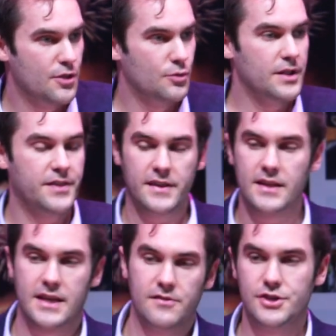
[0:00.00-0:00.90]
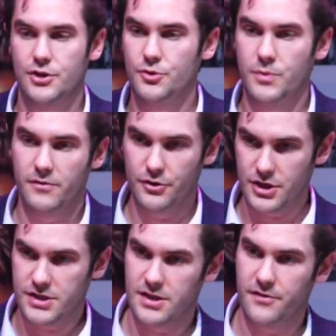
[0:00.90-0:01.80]
The only thing that gives you a good way of
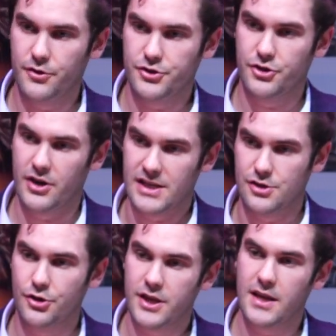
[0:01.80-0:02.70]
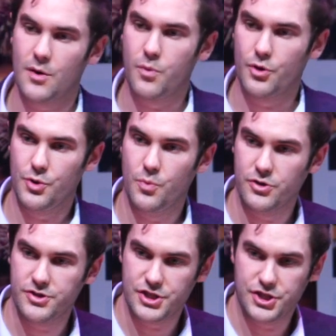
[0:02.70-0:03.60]
looking to the future is looking at what you
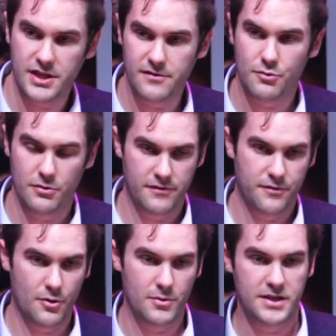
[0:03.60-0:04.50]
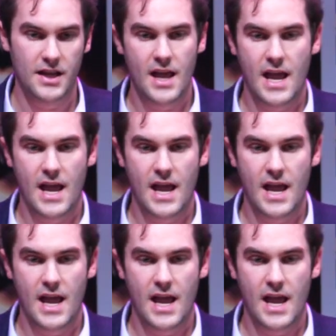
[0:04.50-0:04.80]
want to achieve going forward